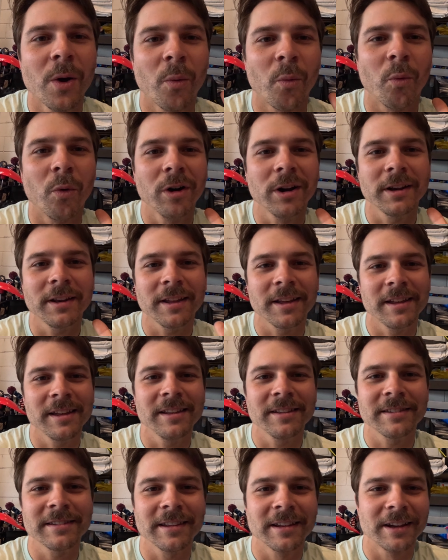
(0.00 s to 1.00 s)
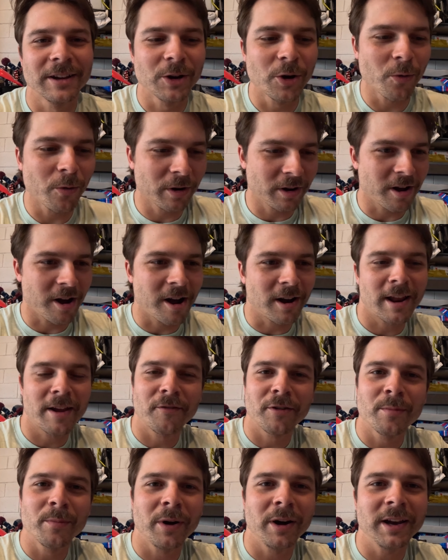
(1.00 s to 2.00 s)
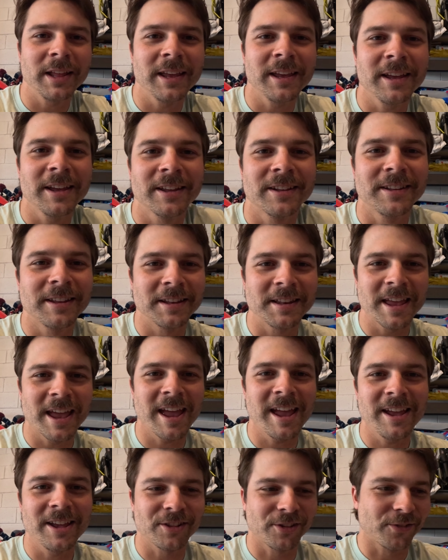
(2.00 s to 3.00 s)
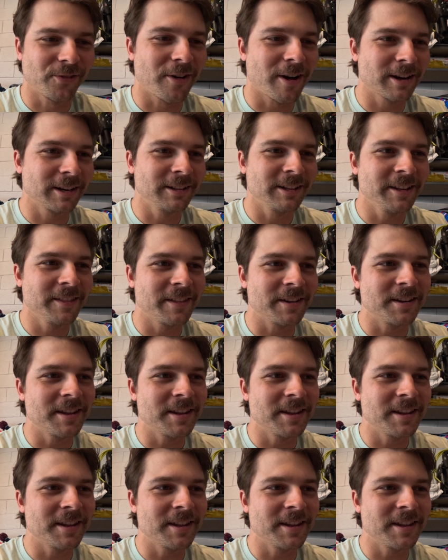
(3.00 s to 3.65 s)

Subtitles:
What is going on, everybody? Today is finally the